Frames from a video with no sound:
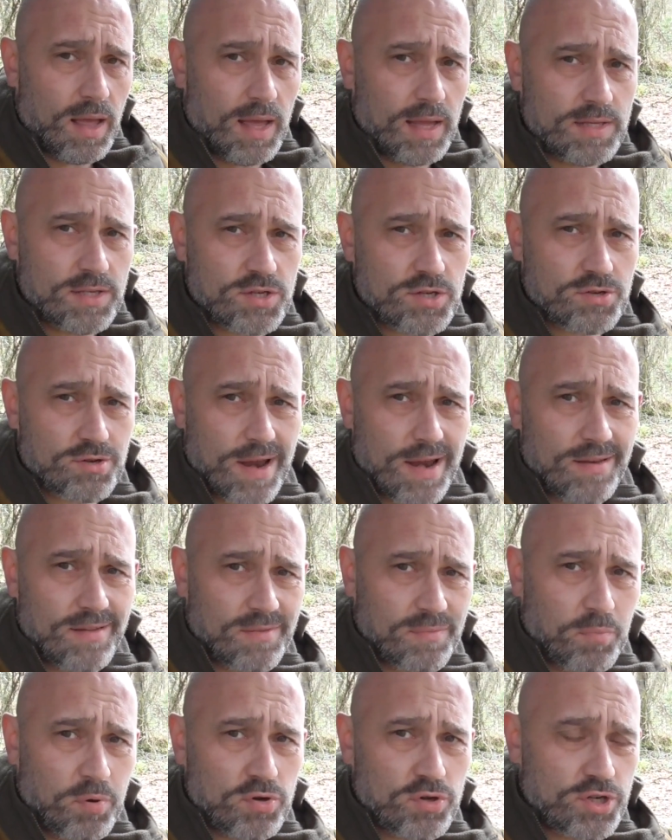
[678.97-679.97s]
It's
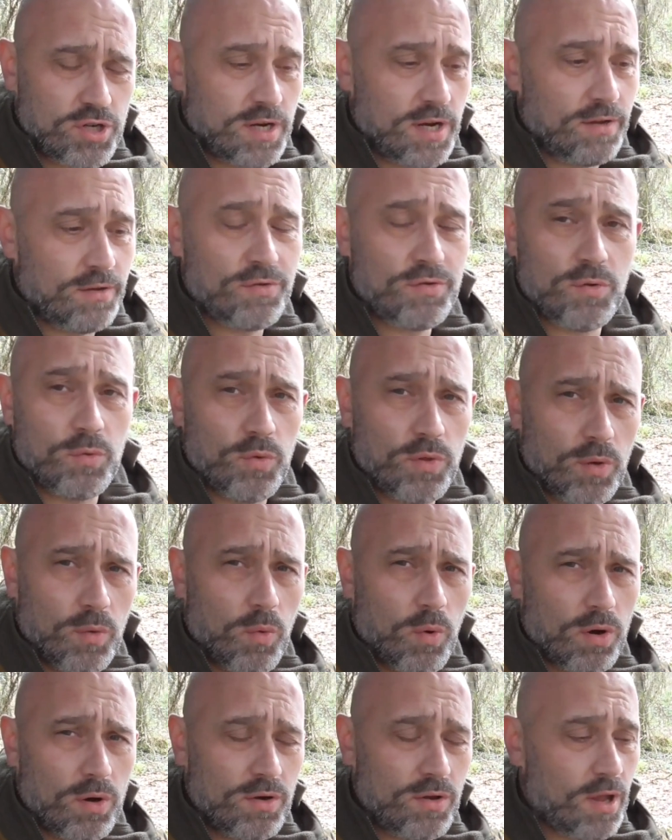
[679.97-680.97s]
strength pushing it through the
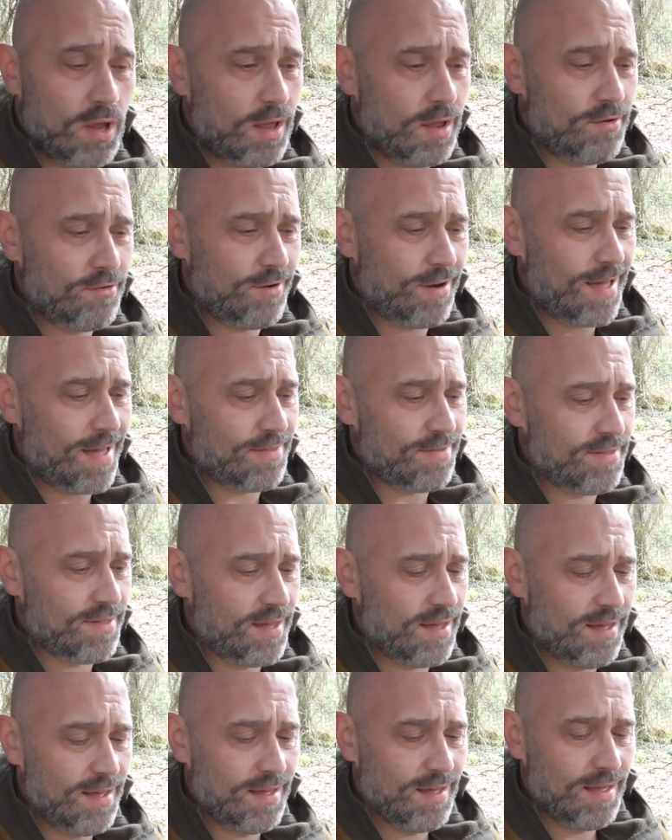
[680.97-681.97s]
wood
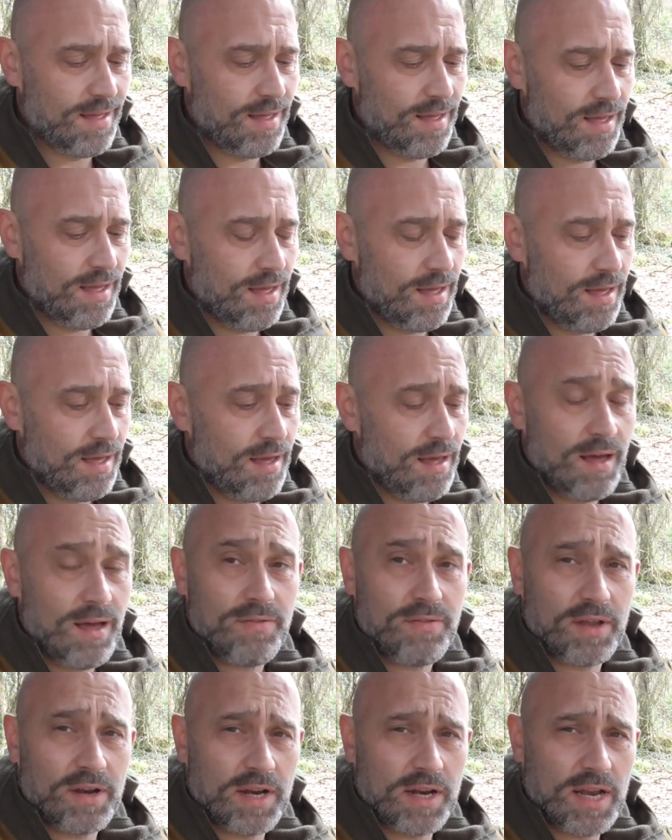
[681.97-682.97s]
rather
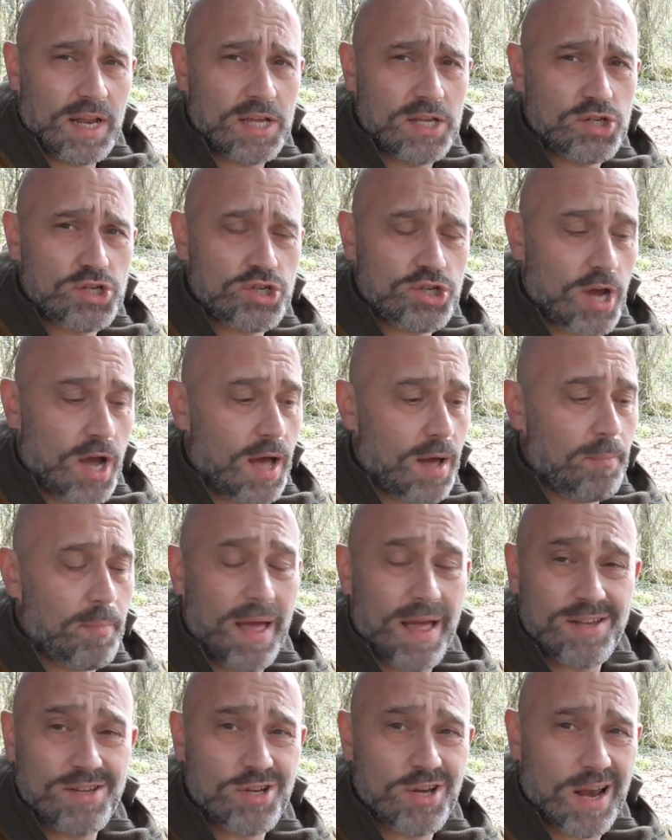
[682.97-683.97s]
than a nice sharp
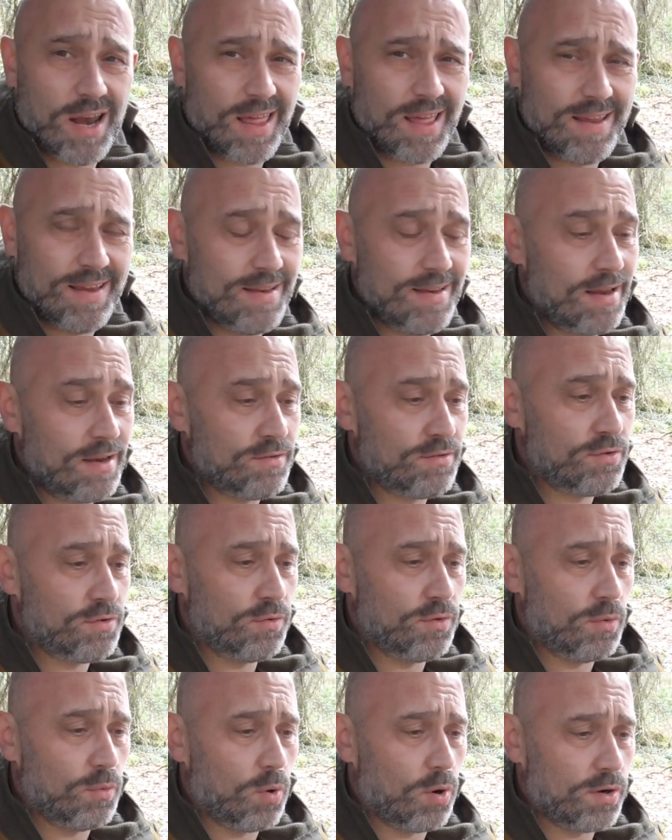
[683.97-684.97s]
edge gliding
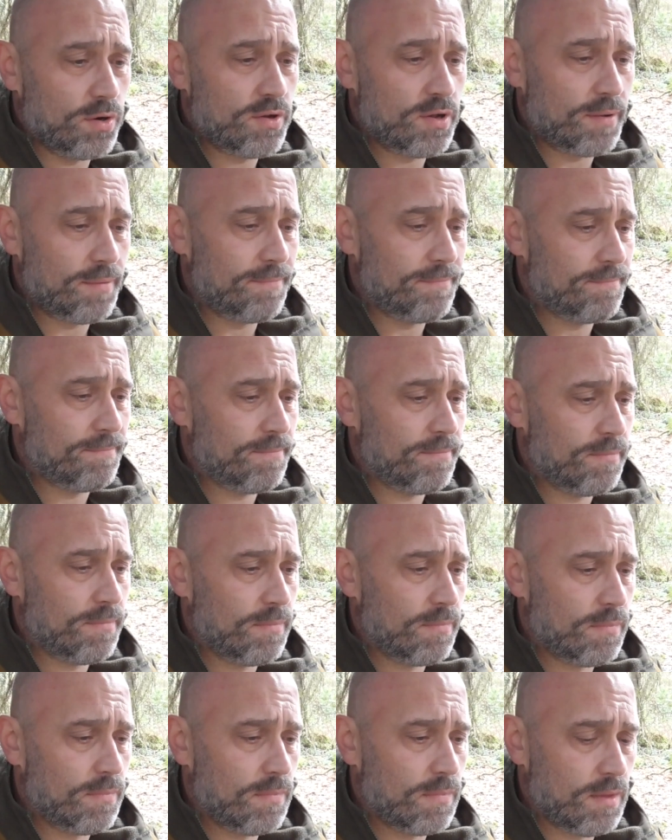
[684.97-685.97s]
through the wood.
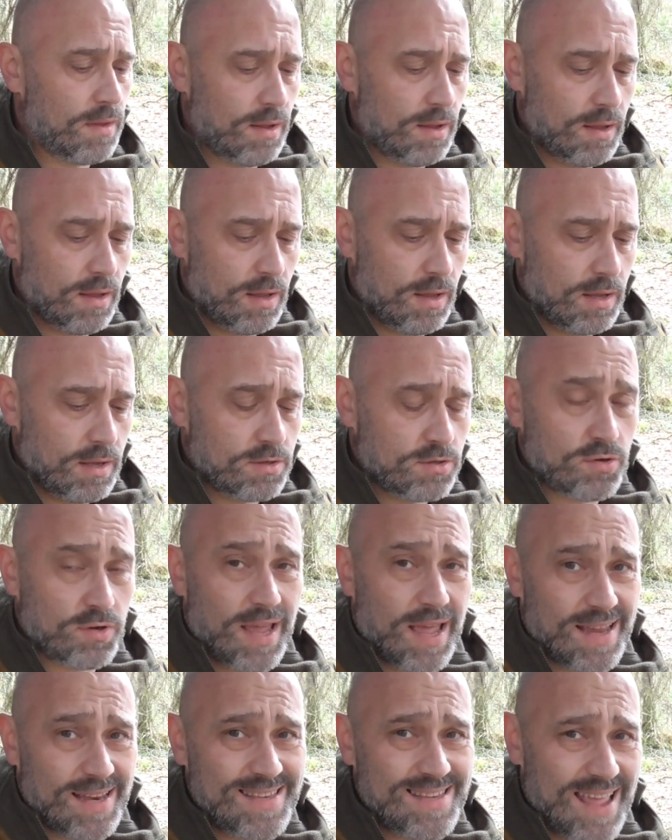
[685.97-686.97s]
So
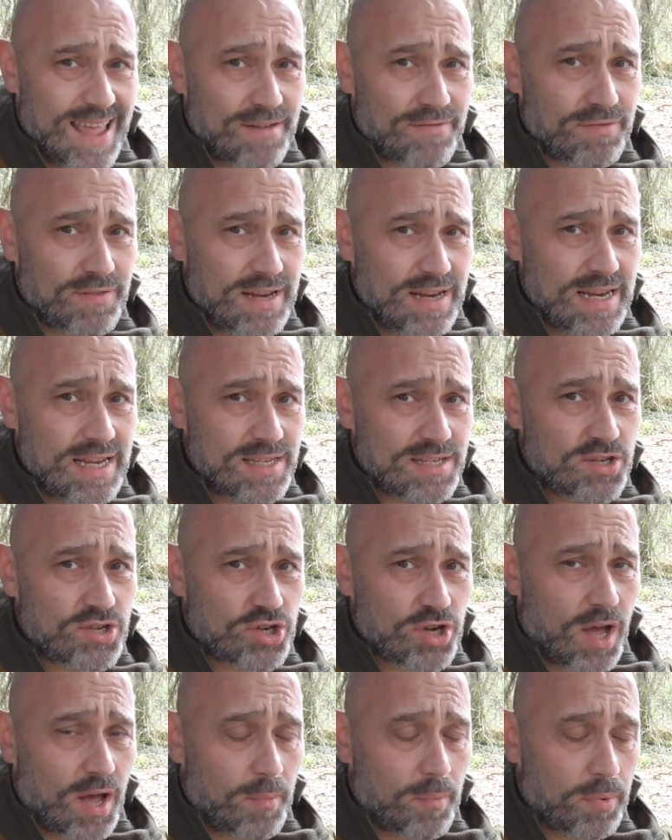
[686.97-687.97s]
yeah, it definitely needs a
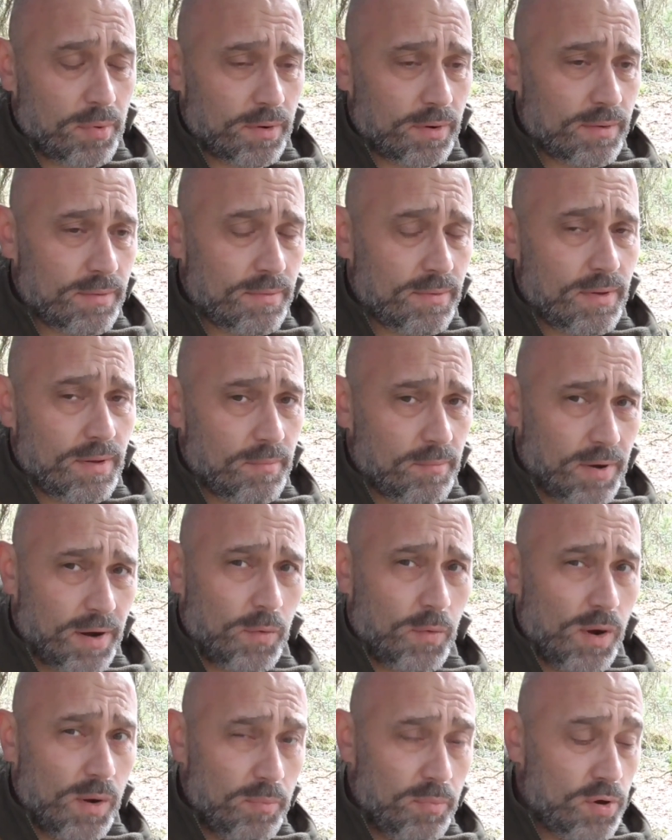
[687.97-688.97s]
sharpen, but
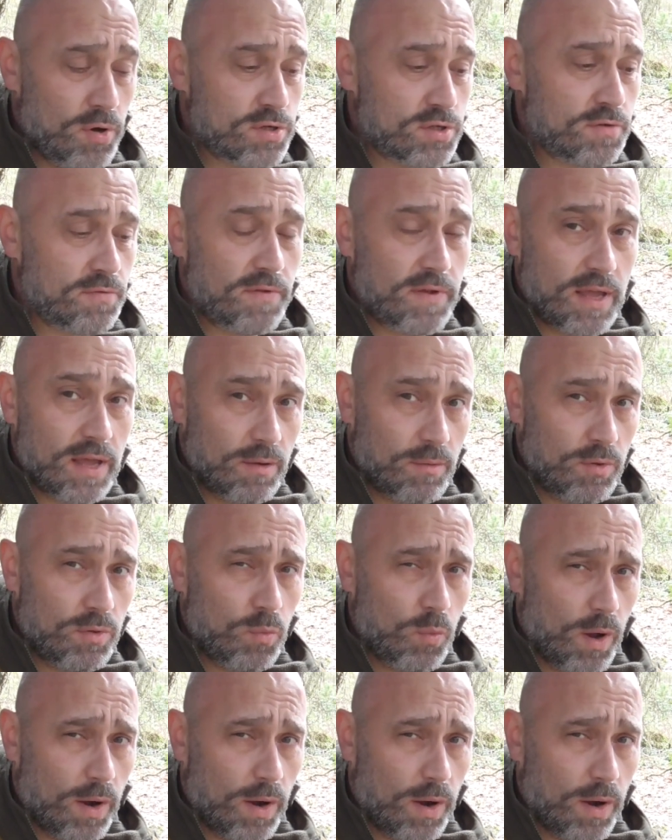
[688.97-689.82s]
I will persevere with